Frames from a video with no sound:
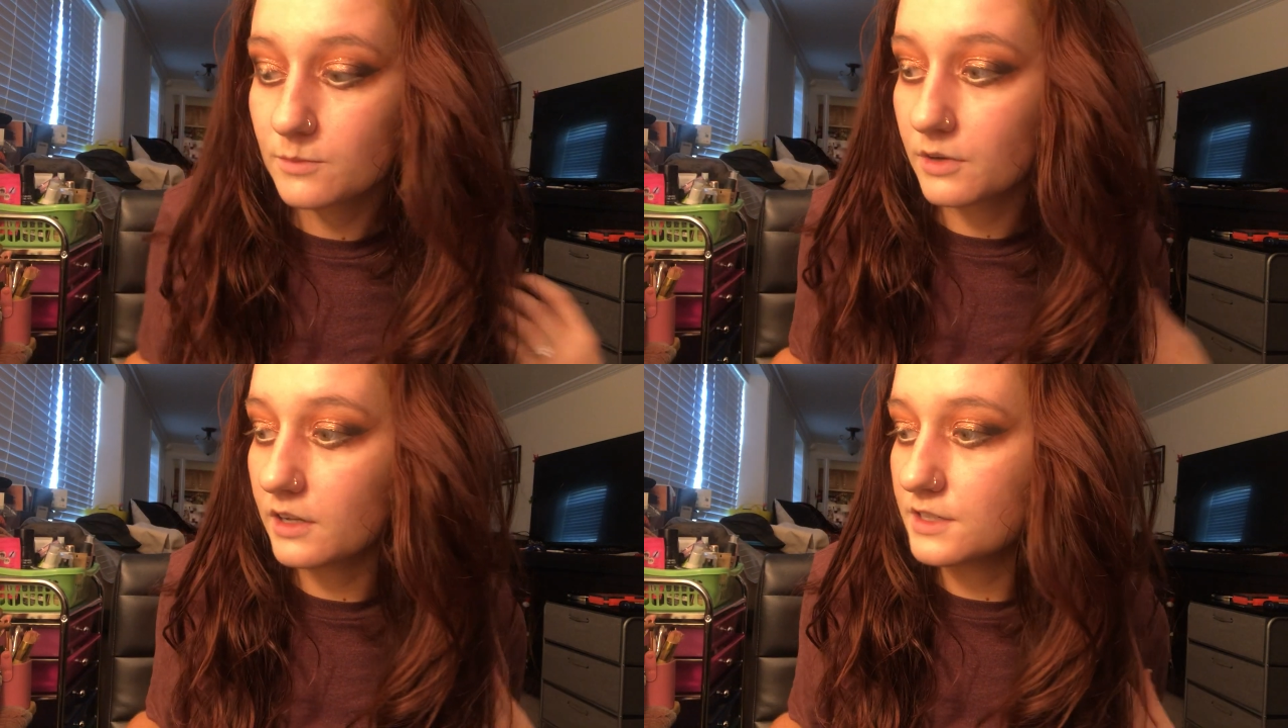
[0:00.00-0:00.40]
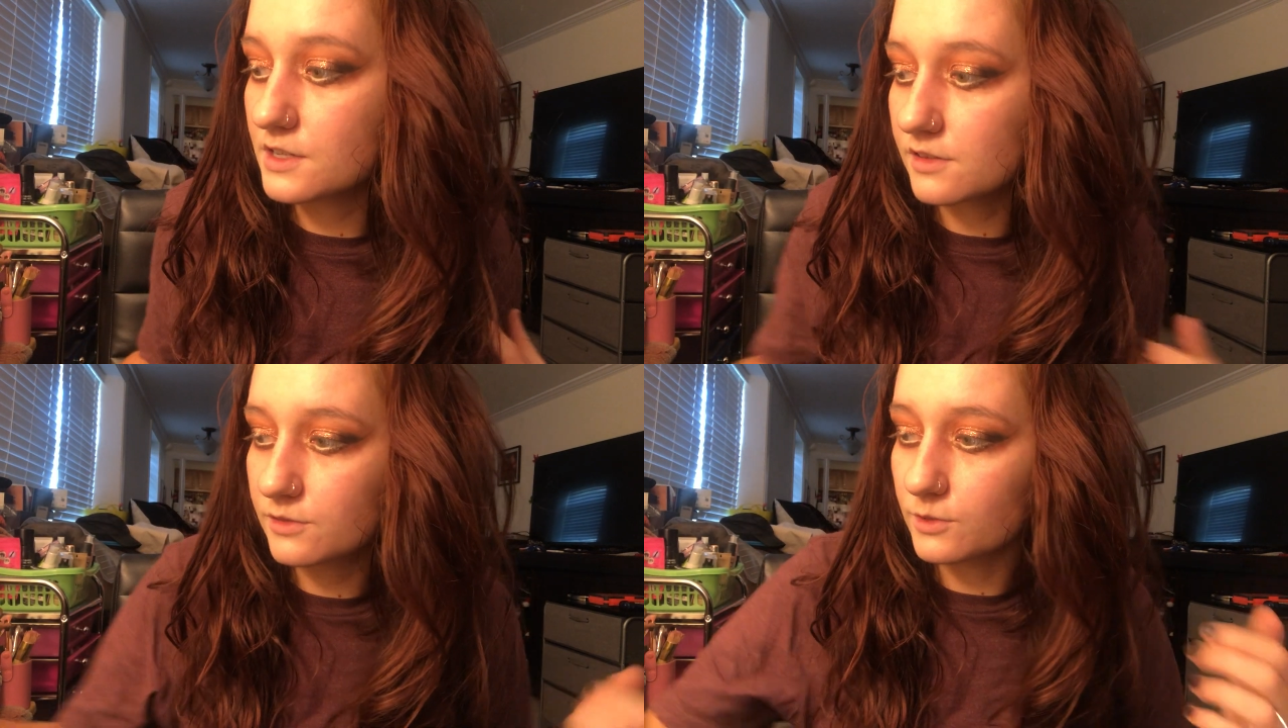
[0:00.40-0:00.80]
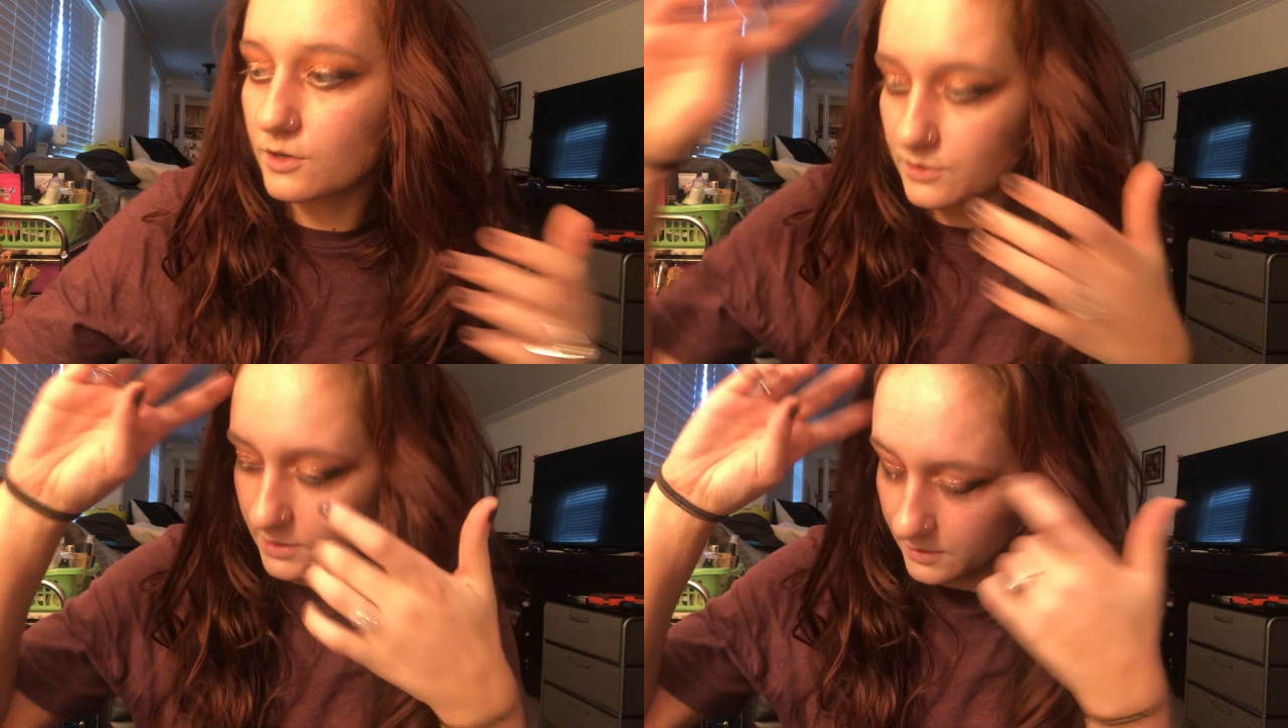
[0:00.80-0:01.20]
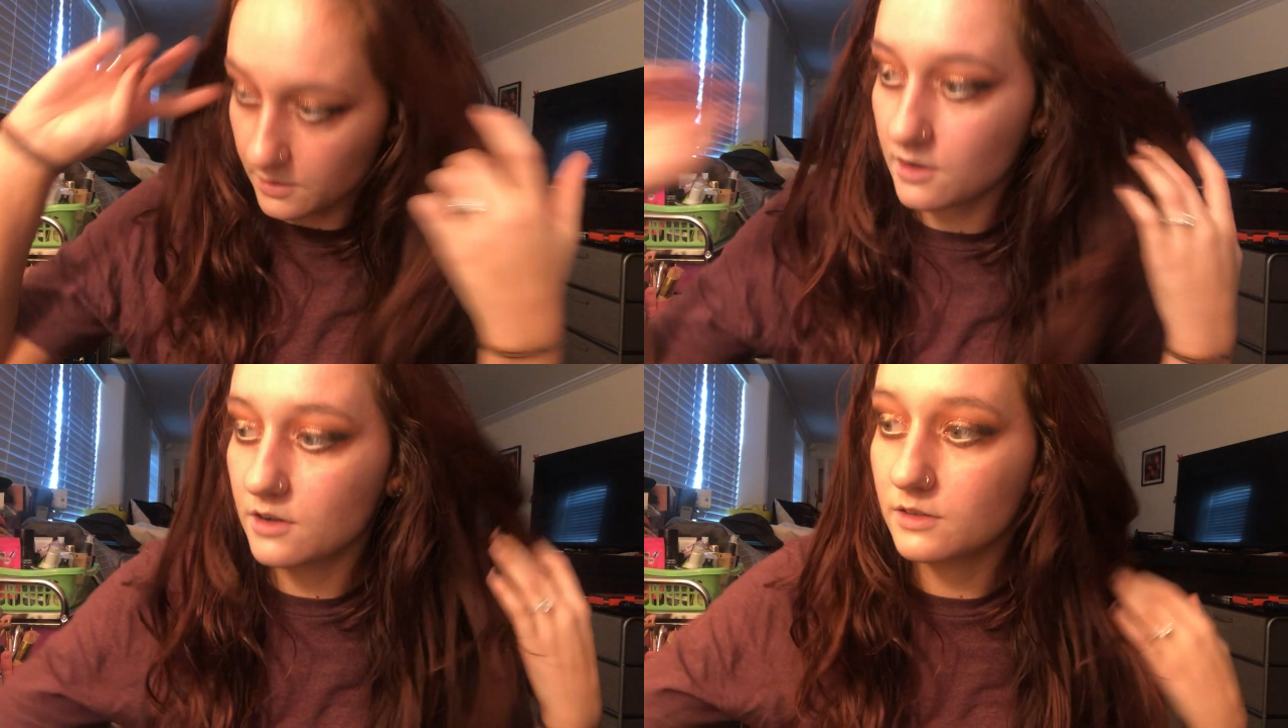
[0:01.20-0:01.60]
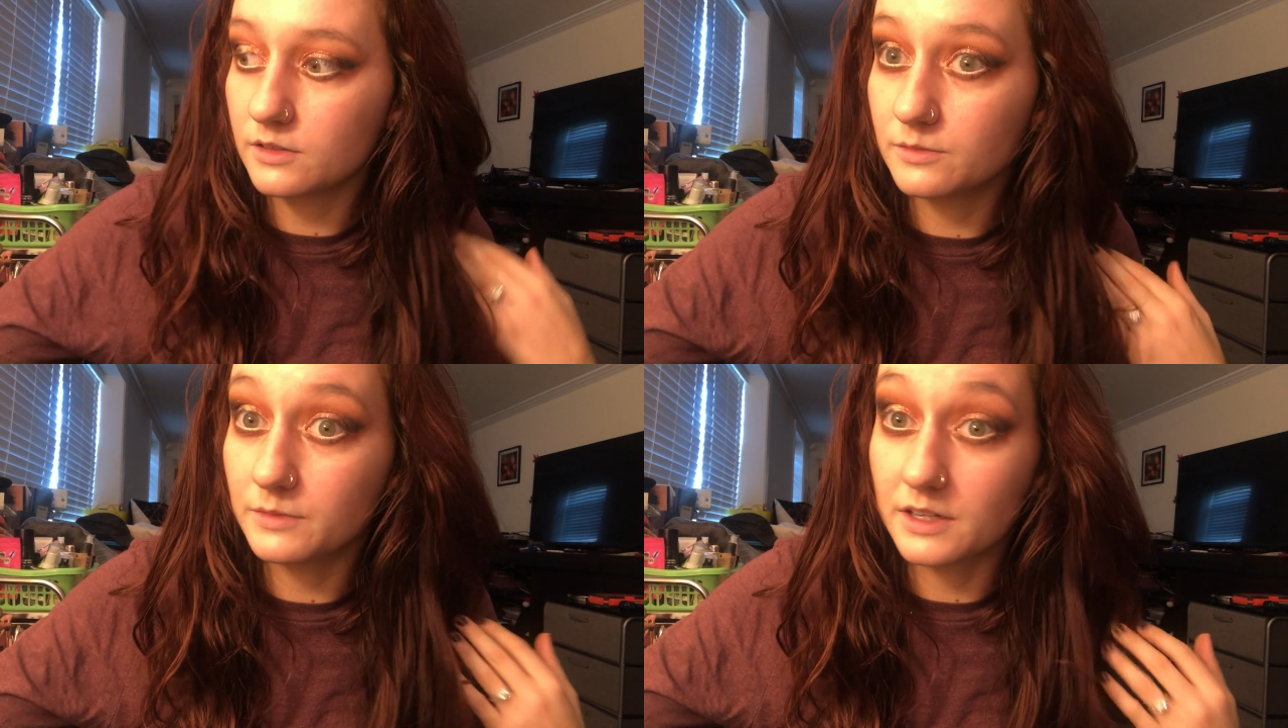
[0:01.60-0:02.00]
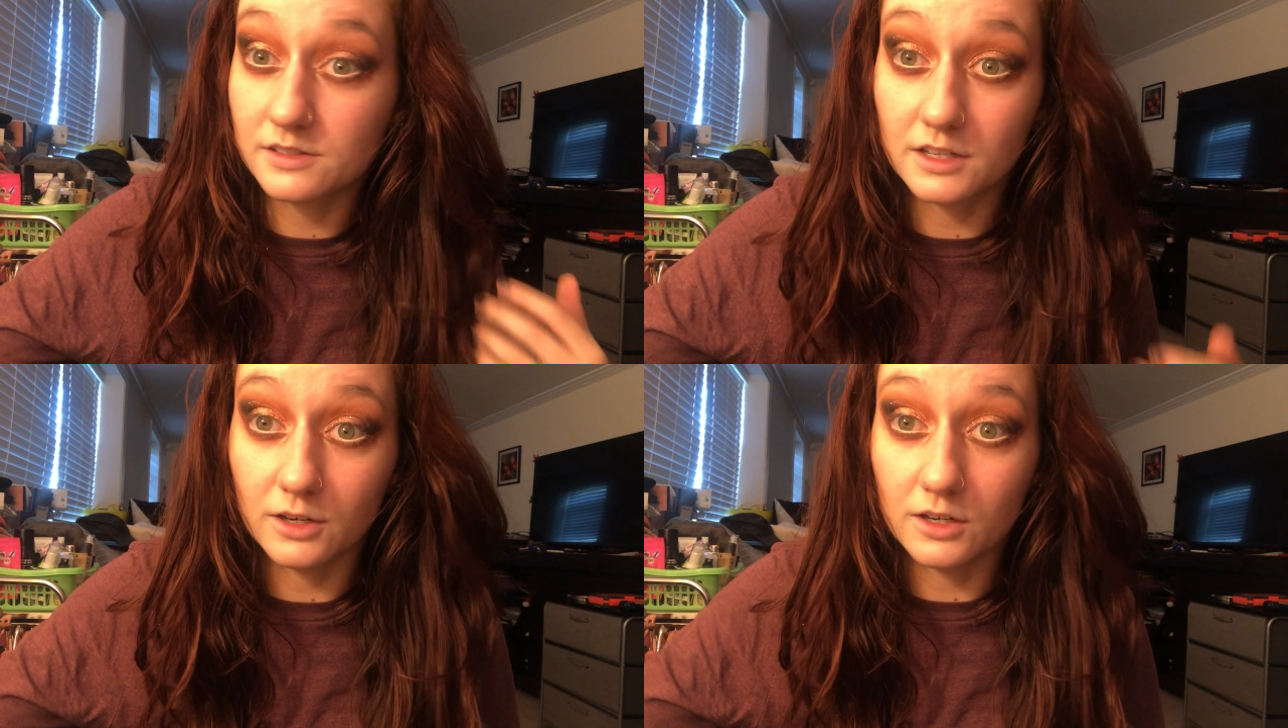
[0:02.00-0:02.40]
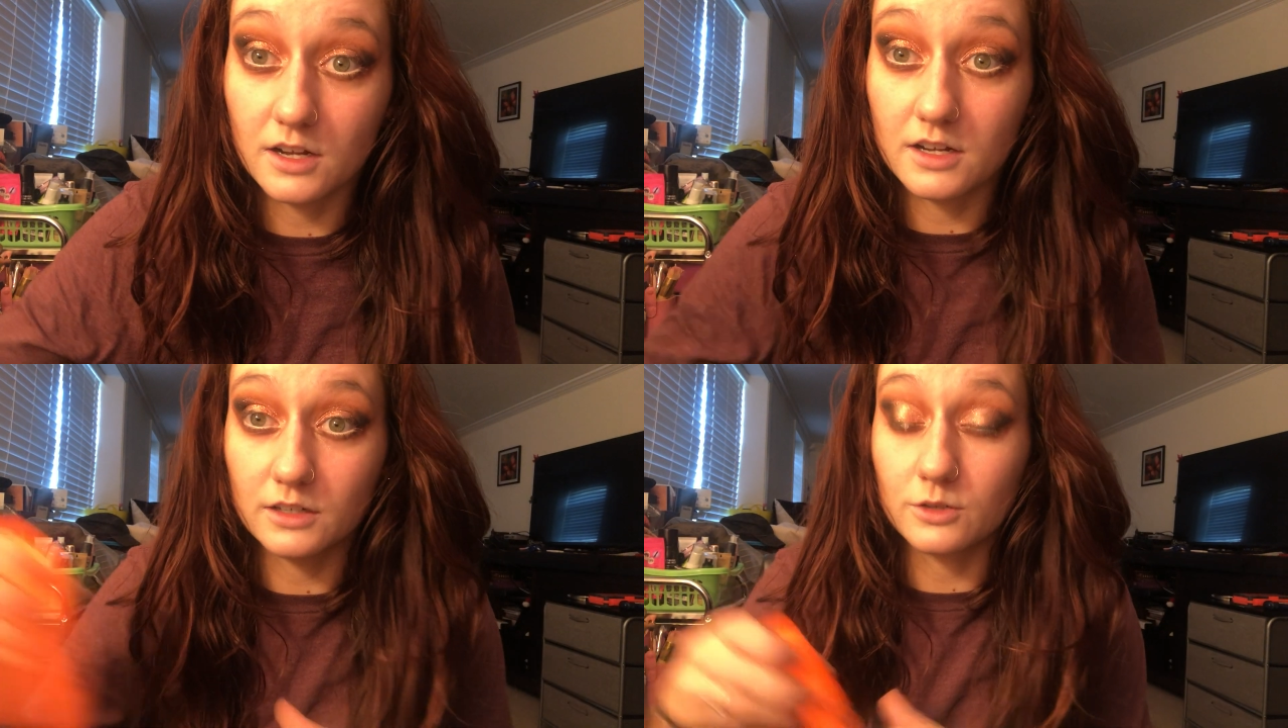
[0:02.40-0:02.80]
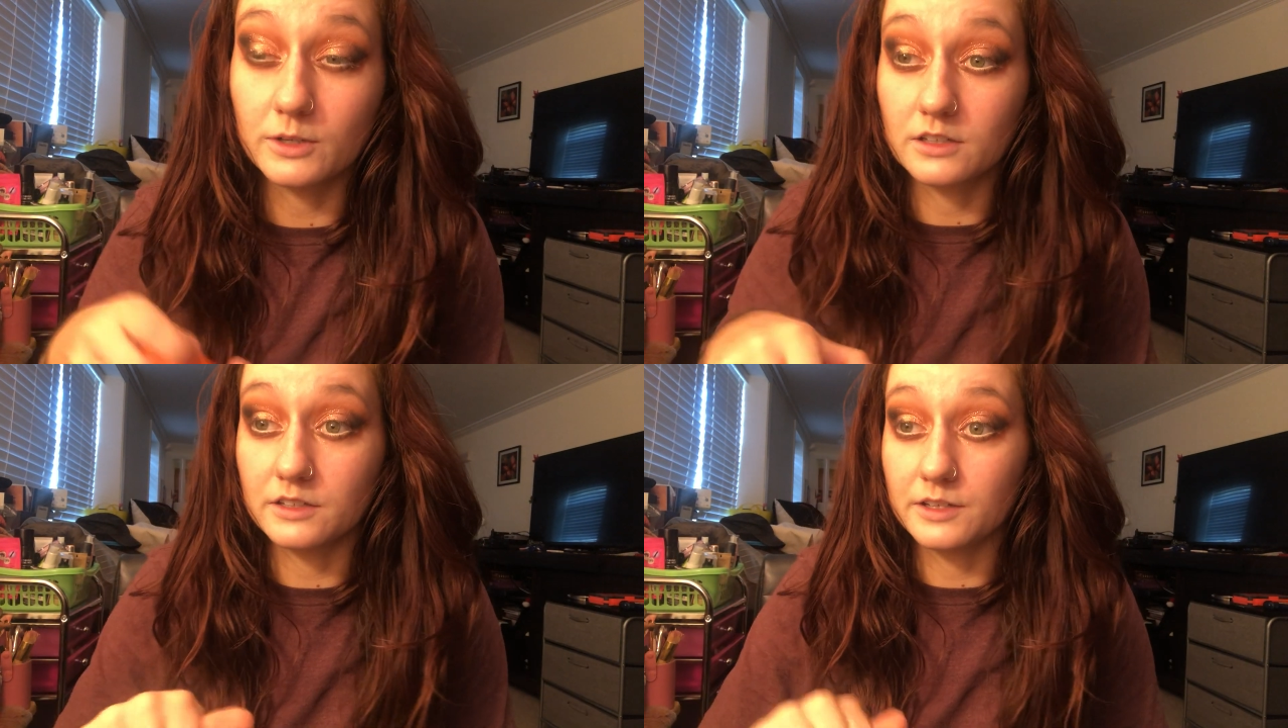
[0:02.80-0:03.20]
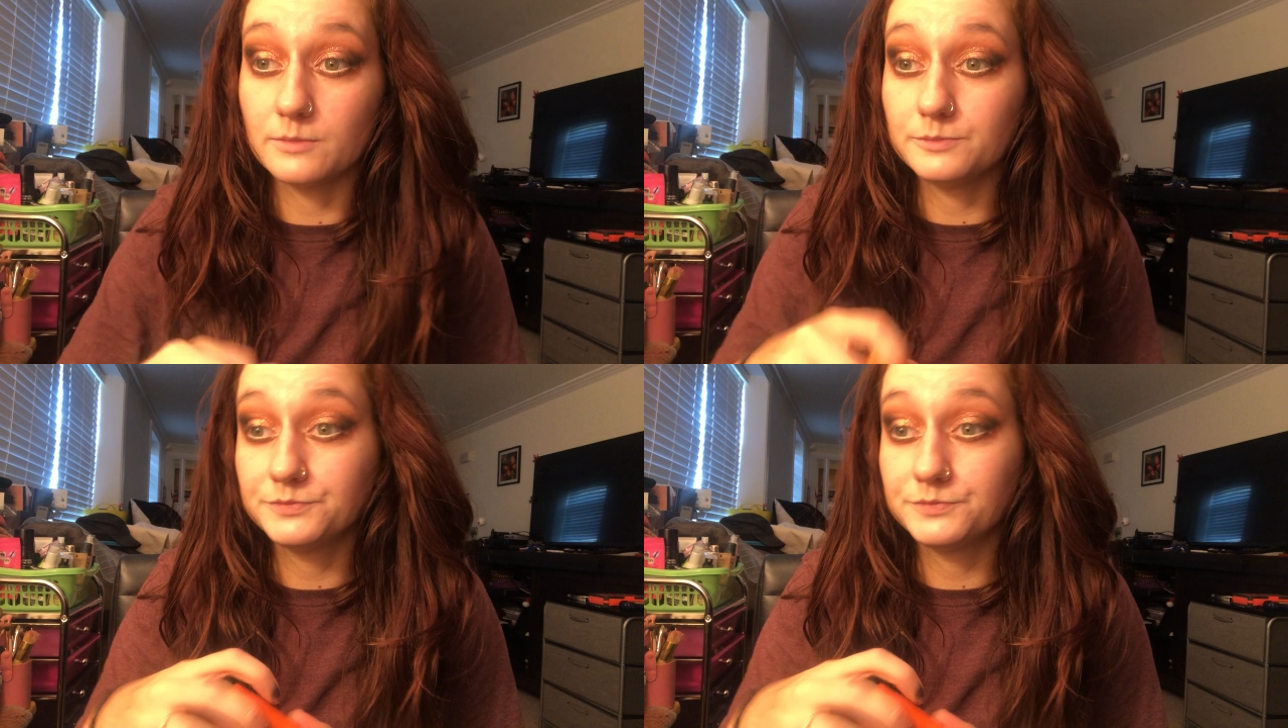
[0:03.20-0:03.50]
Probably just throw some mascara on quickly